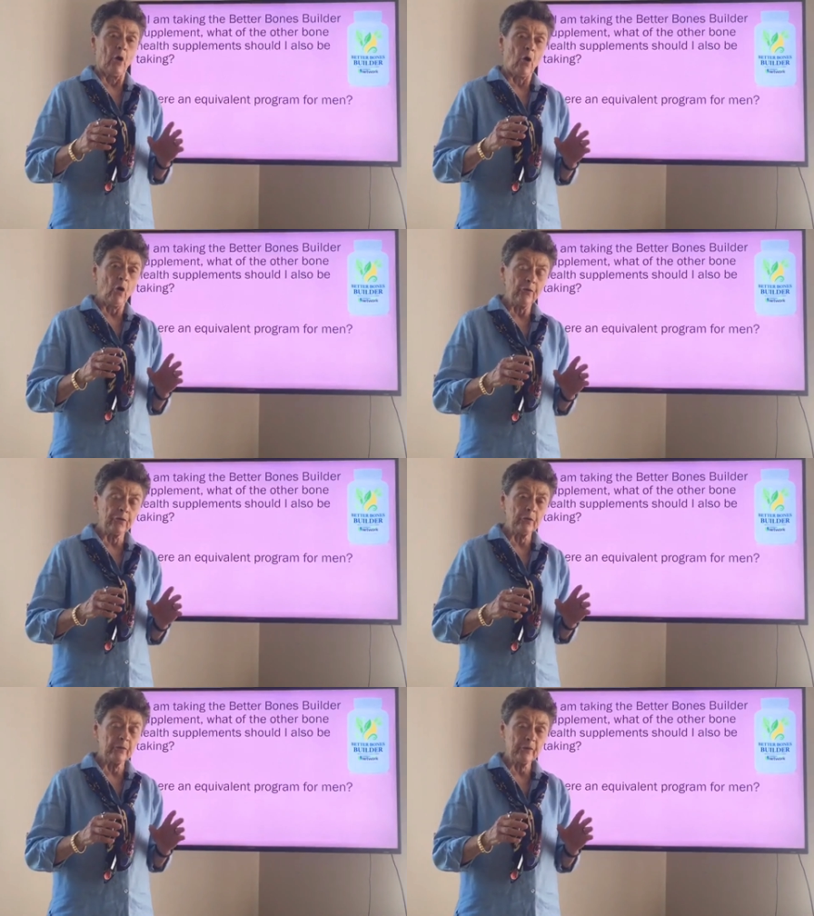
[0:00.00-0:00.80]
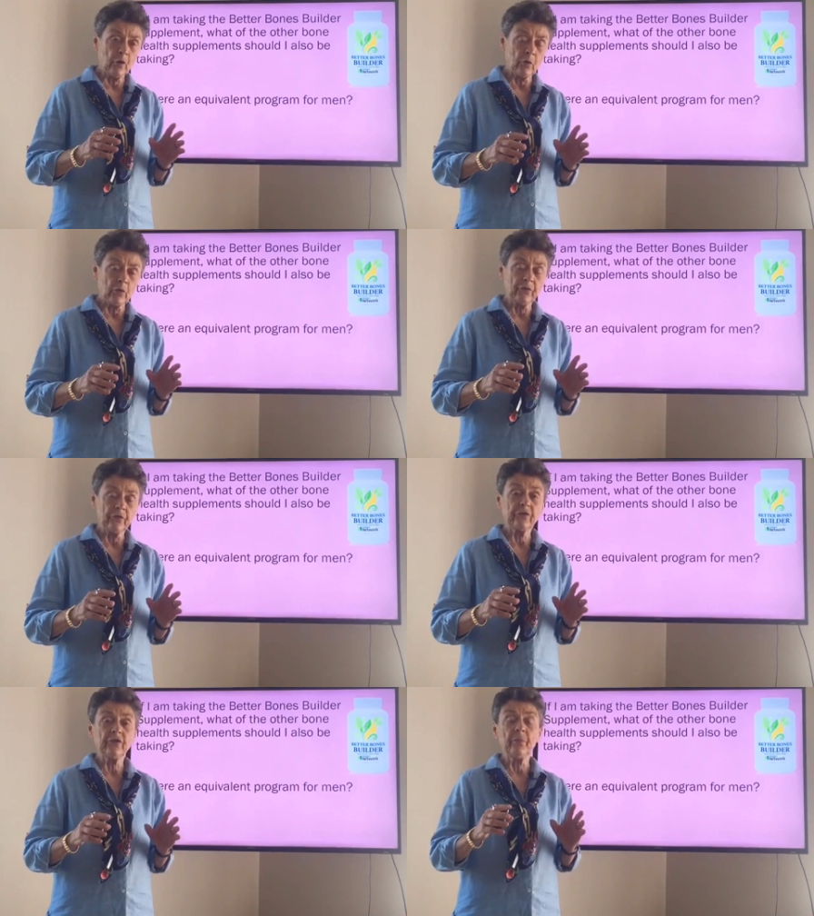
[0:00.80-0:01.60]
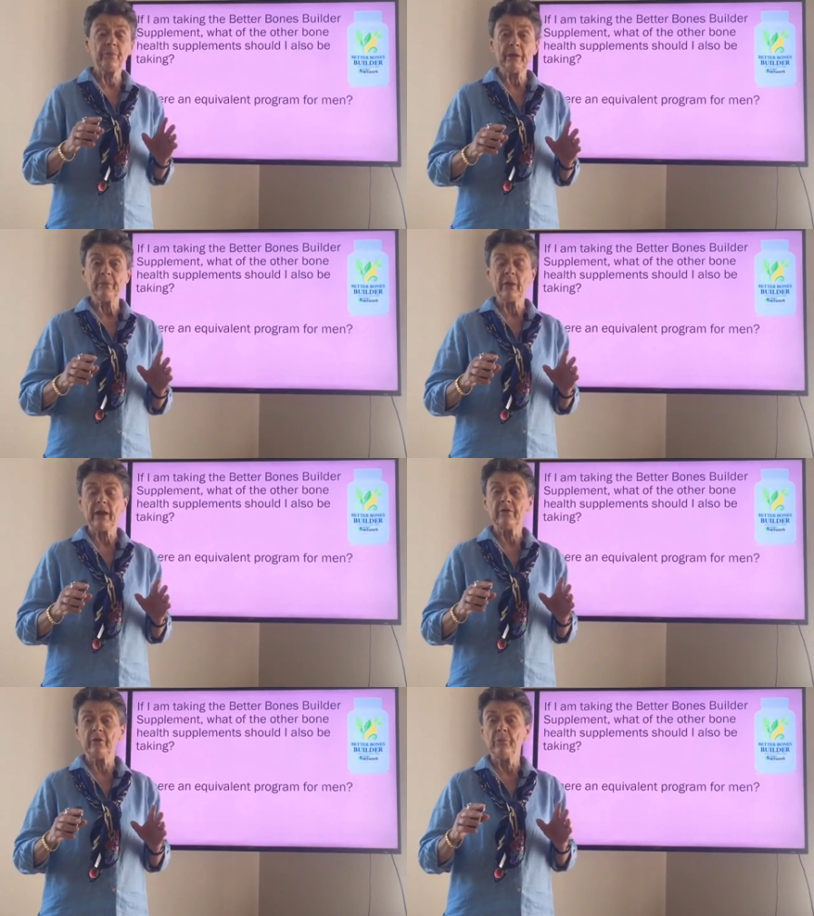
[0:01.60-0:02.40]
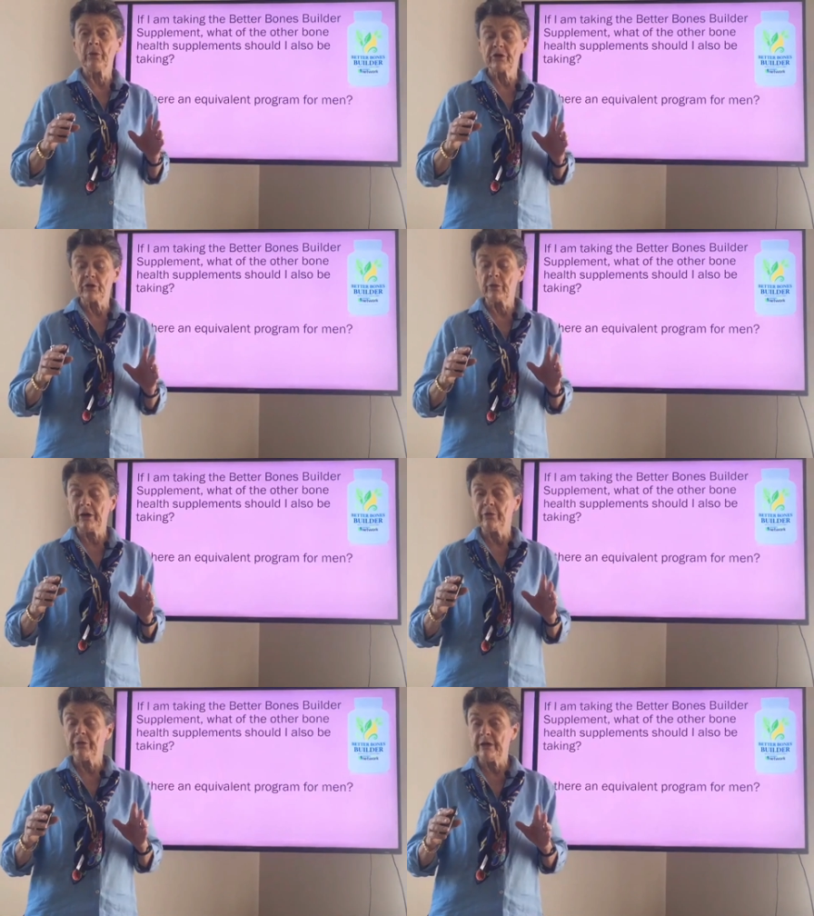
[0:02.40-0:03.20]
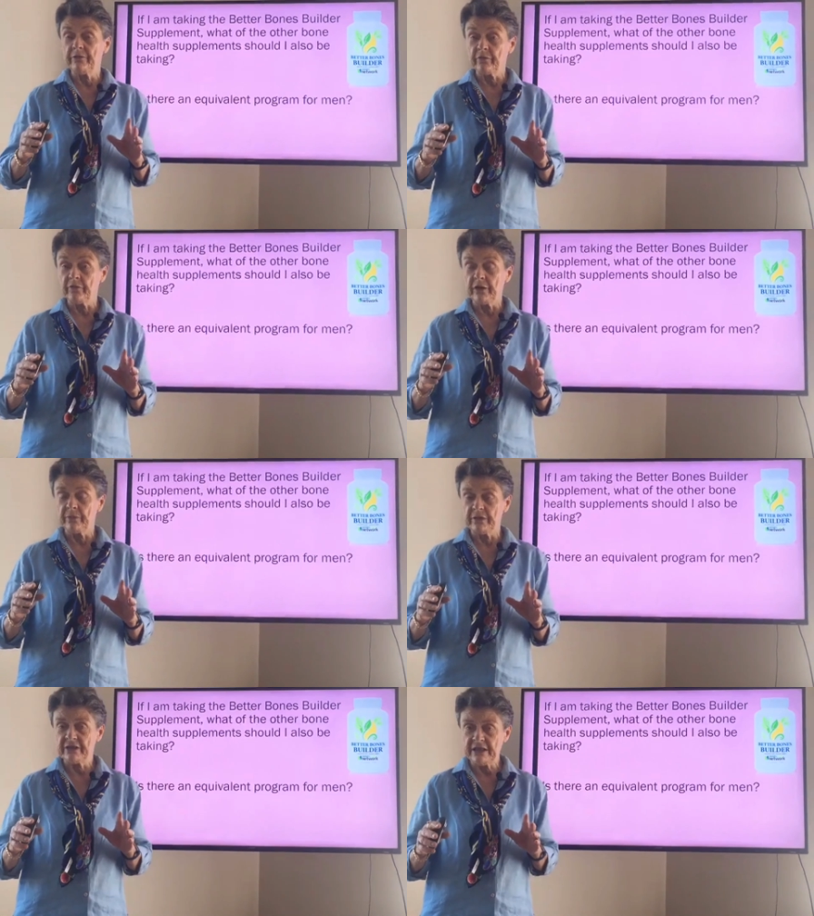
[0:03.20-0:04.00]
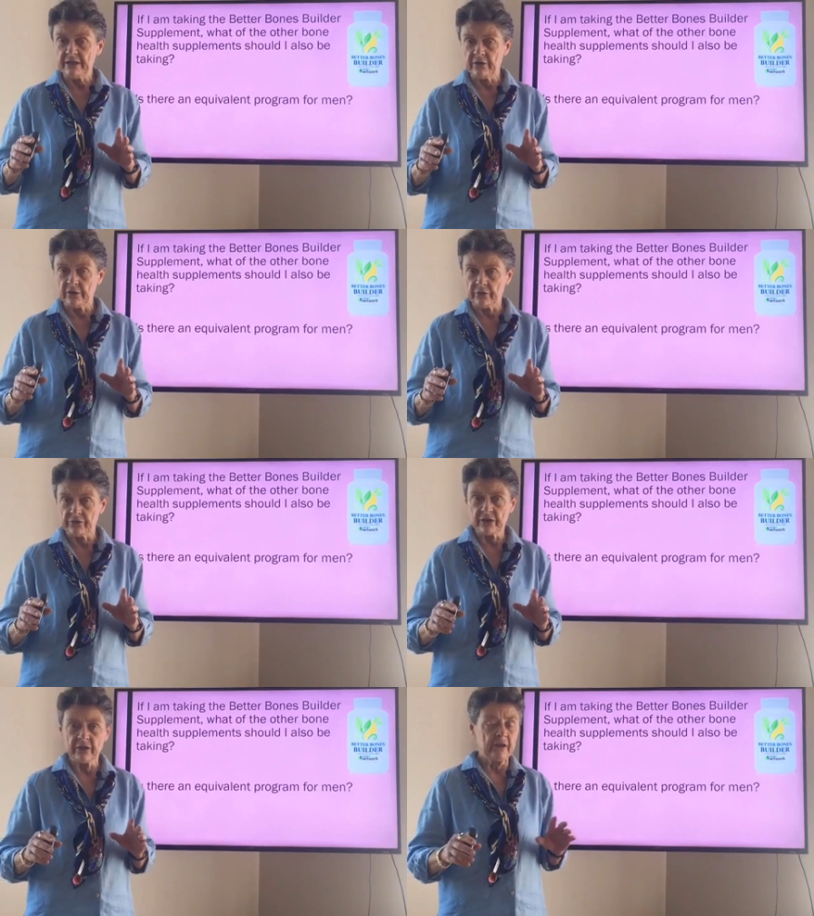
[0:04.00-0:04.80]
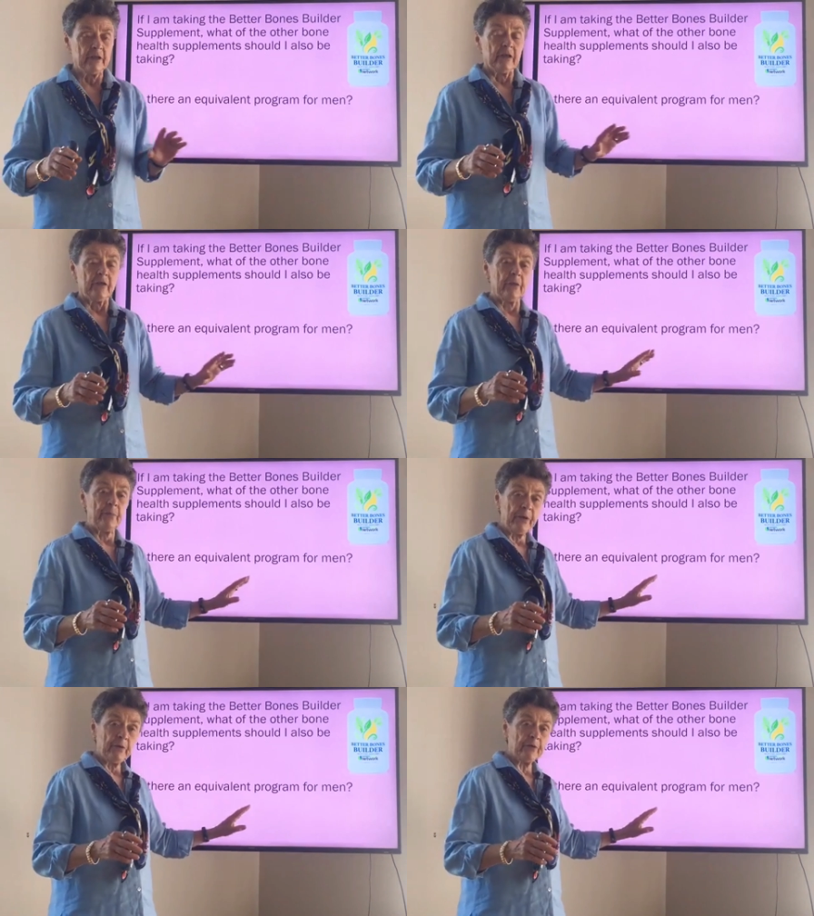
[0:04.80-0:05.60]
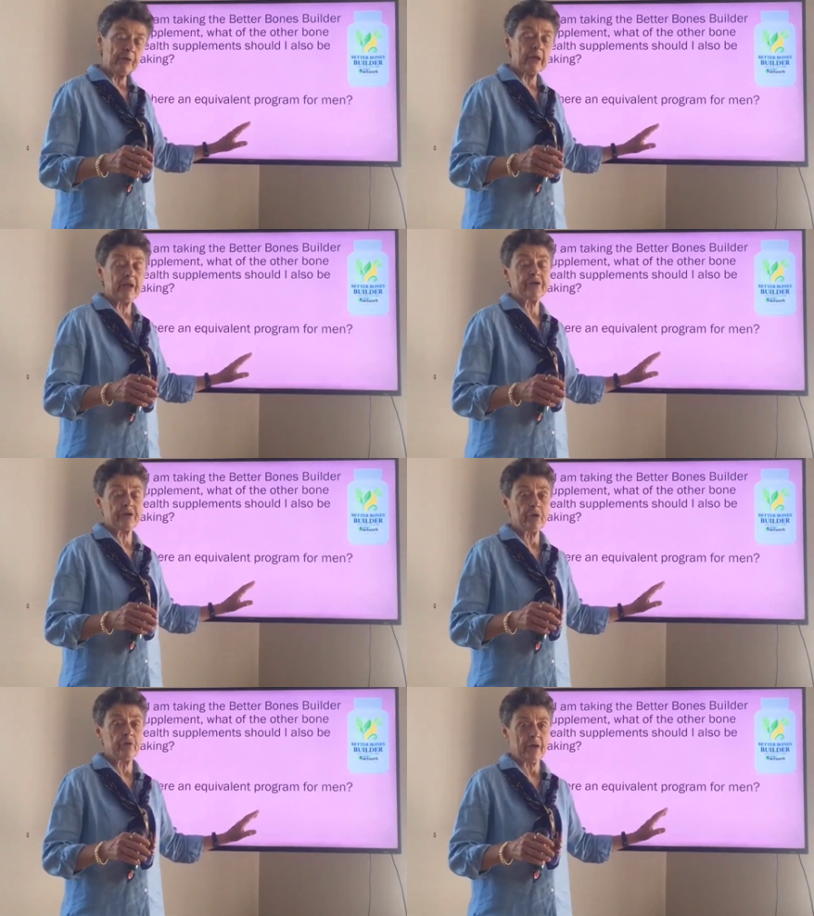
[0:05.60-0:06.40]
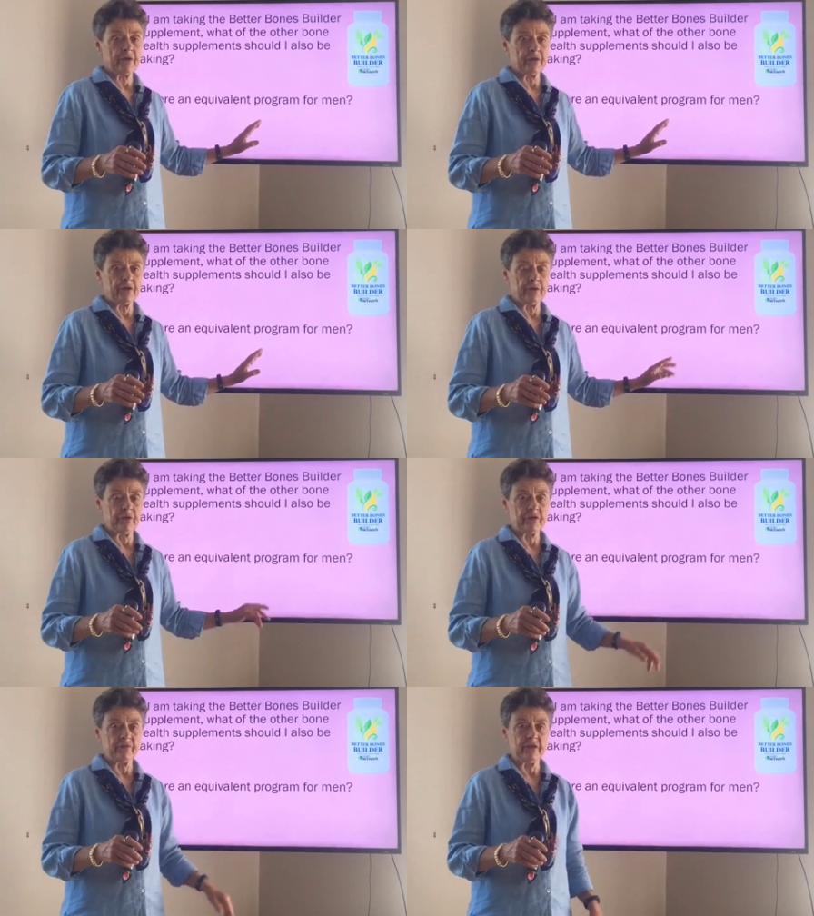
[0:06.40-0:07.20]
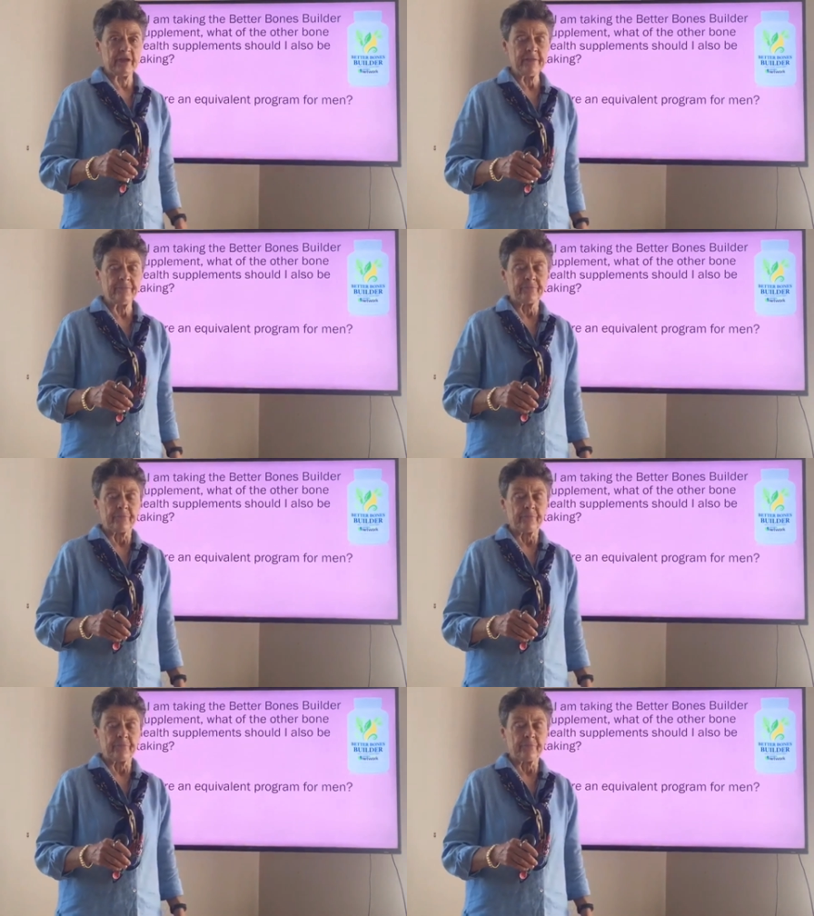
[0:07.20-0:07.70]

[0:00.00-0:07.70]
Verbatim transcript: Also, of course, some people have a much greater need for vitamin D than others. The builder has 2,000 units of D.